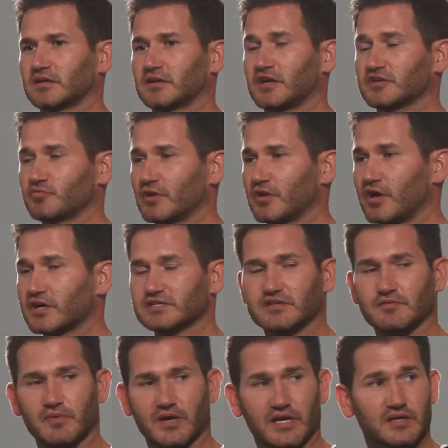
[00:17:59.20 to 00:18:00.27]
because we lost
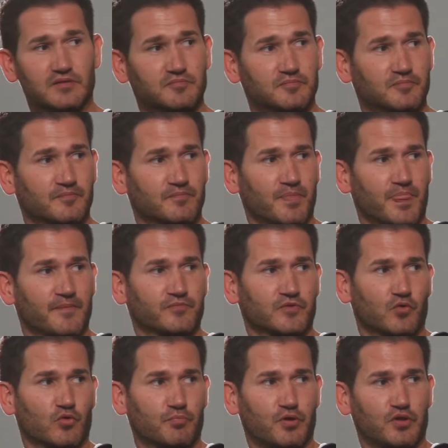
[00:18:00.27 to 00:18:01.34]
the money,
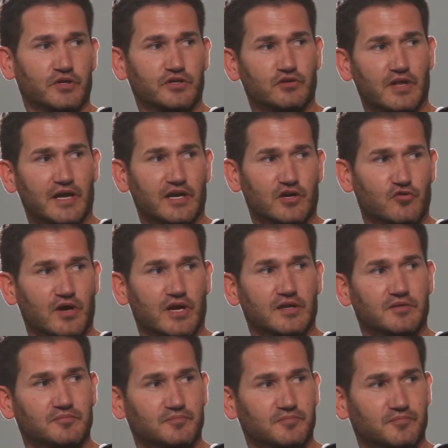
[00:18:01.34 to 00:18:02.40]
we're pulling your line of credit.
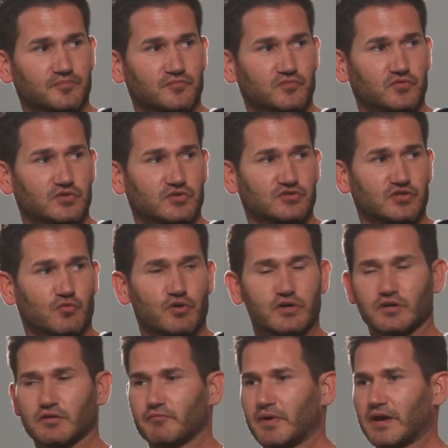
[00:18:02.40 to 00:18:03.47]
Wow. So we're
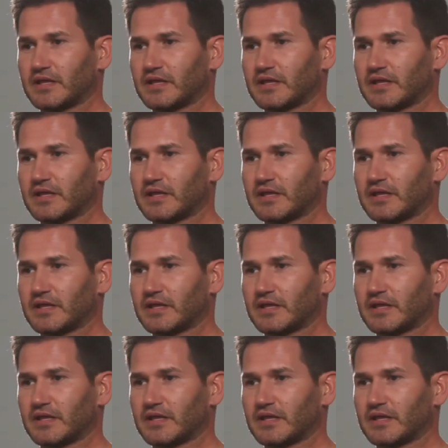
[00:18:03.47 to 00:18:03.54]
into my